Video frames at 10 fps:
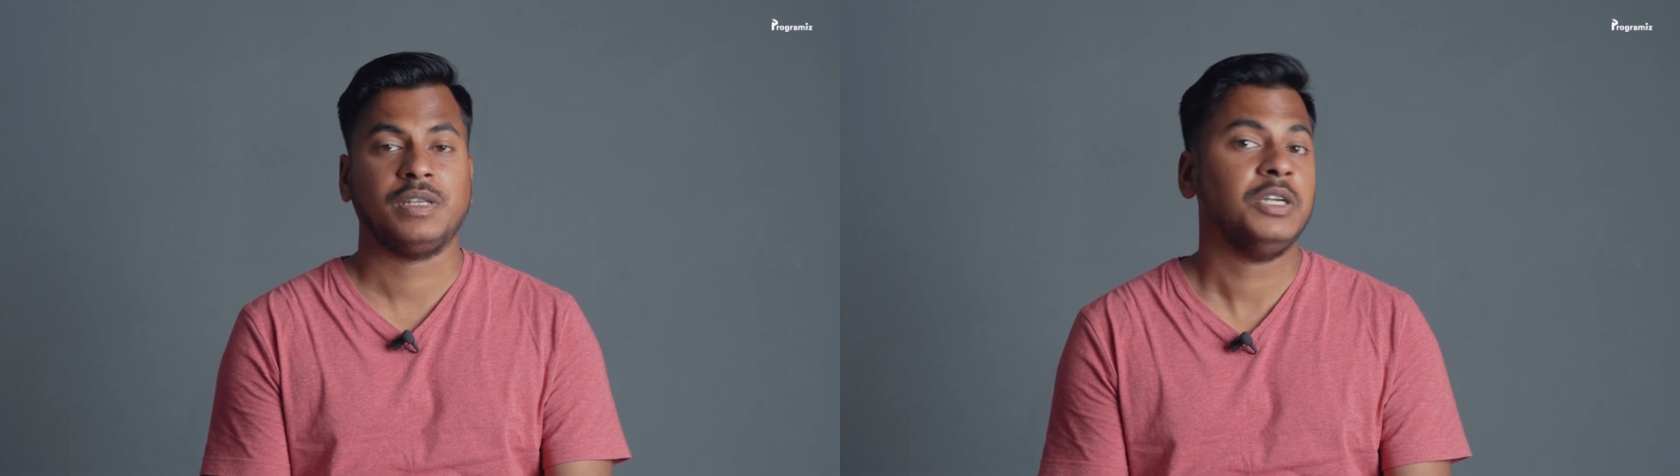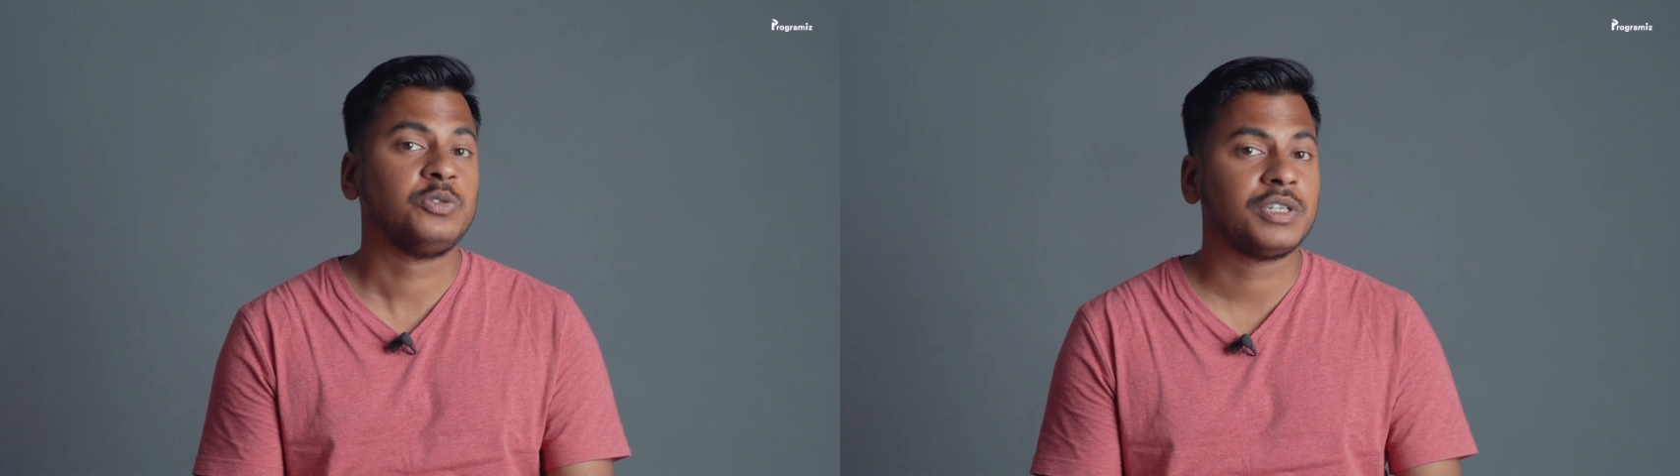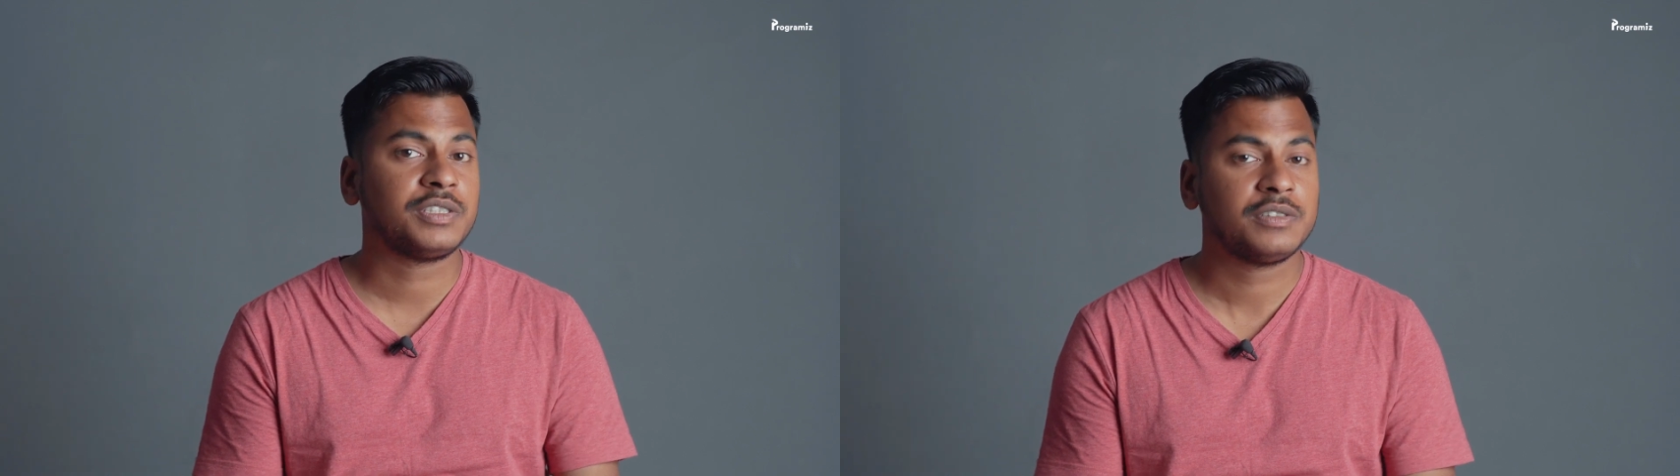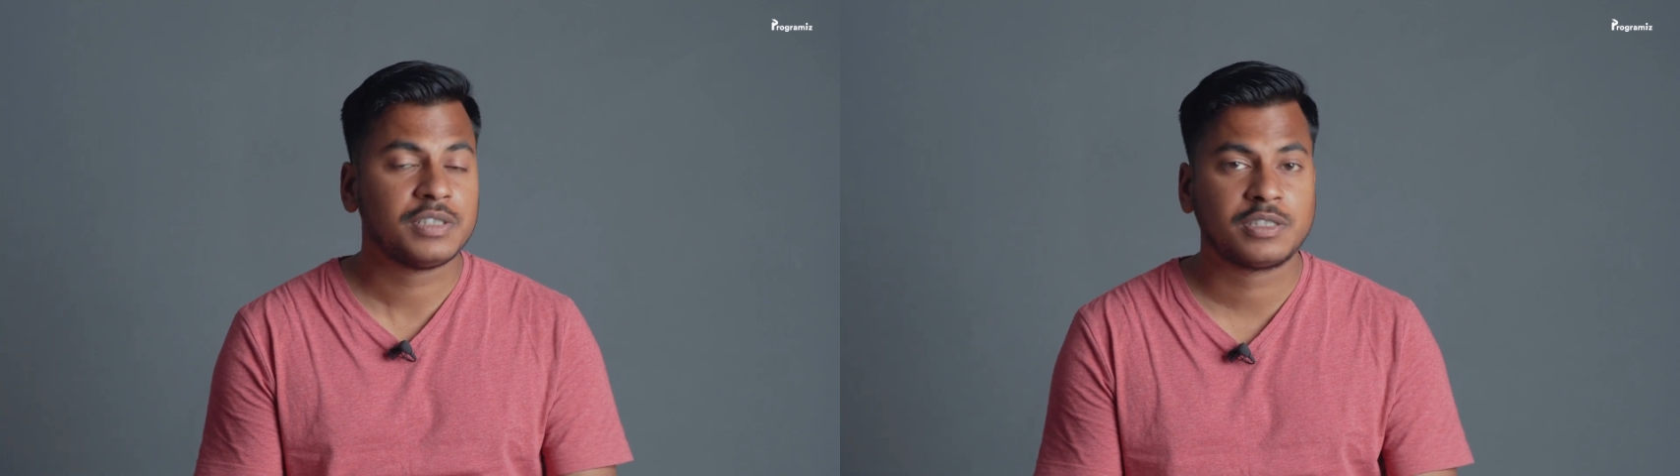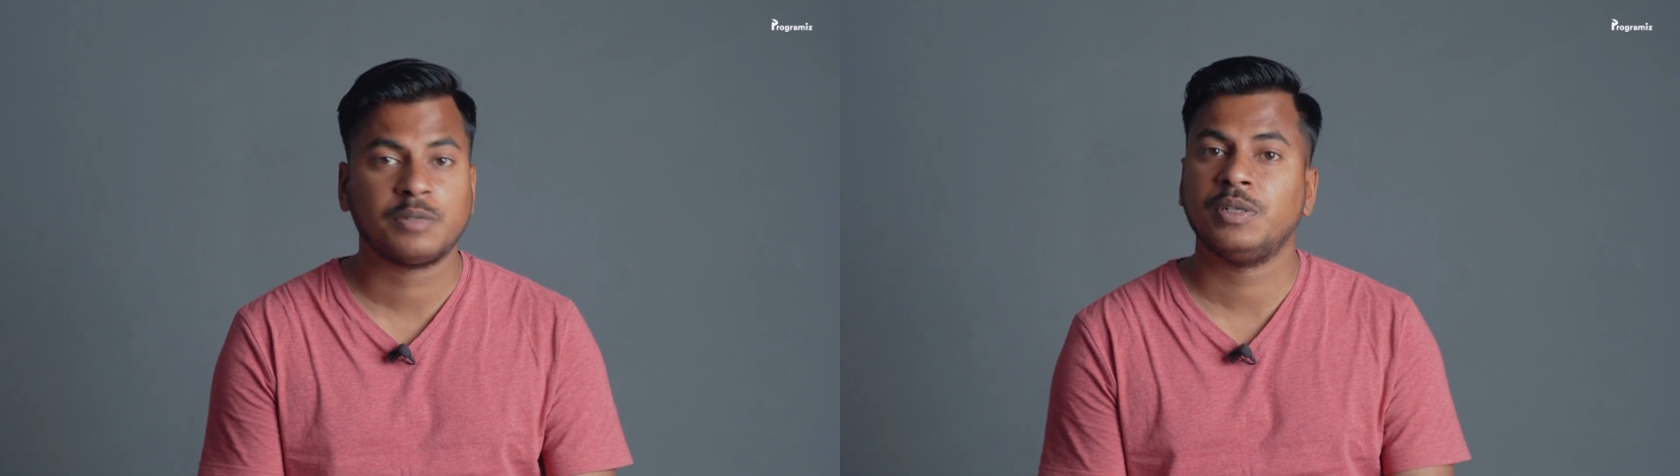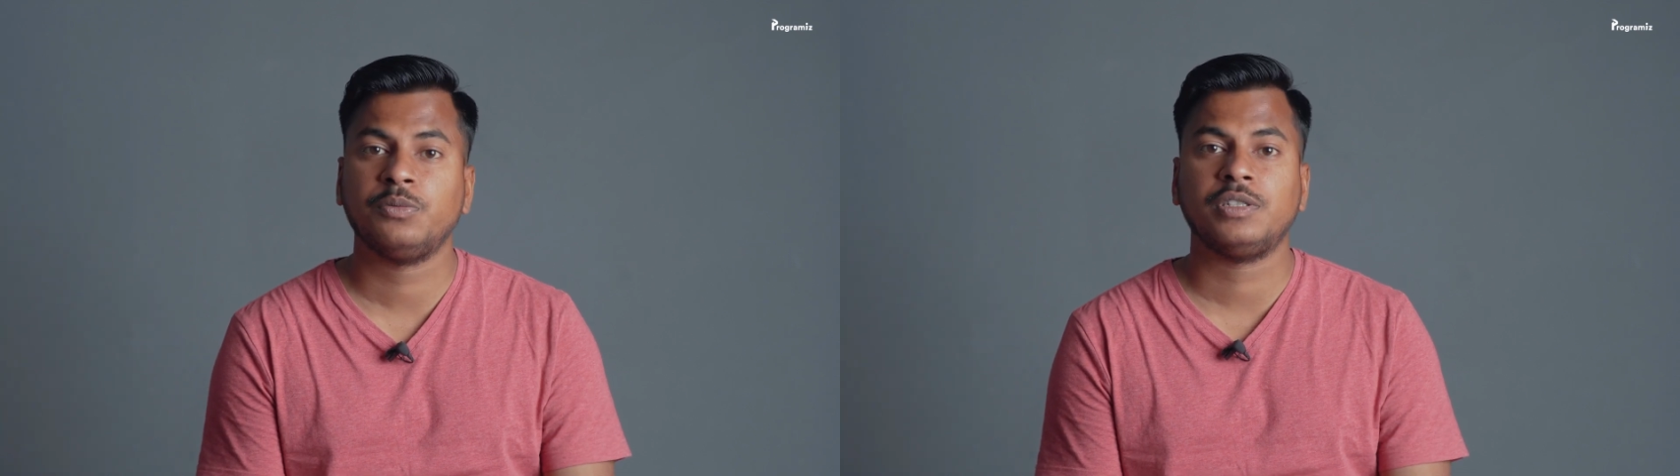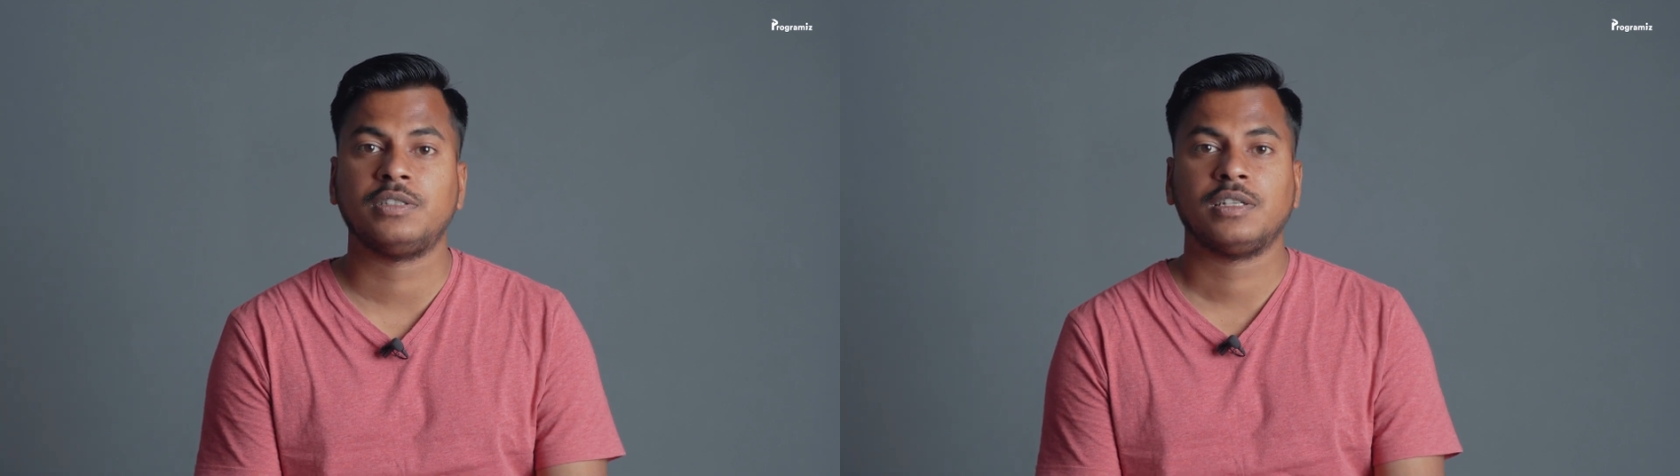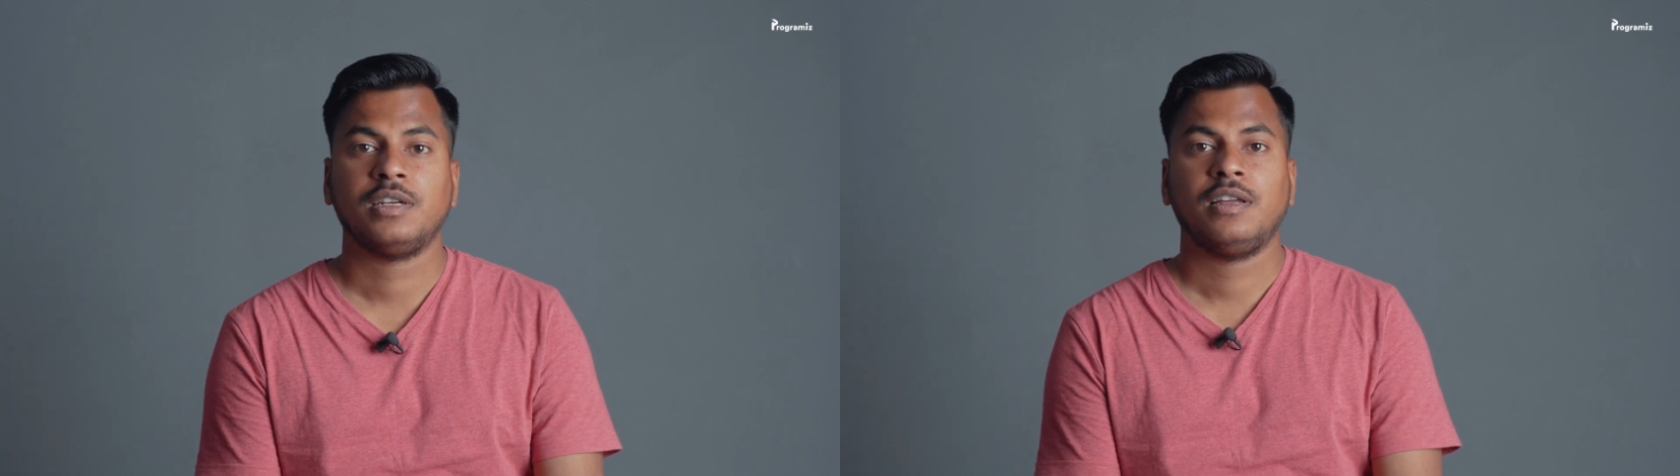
the education system in which